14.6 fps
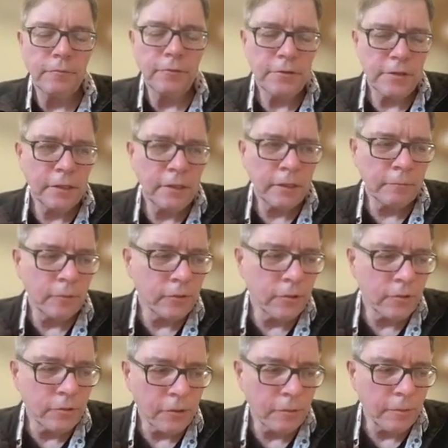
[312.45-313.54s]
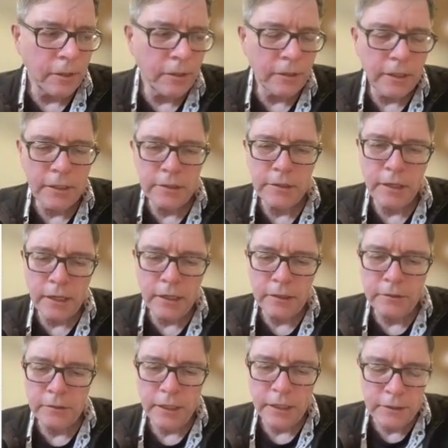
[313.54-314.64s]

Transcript: first thing I'm going to talk about is how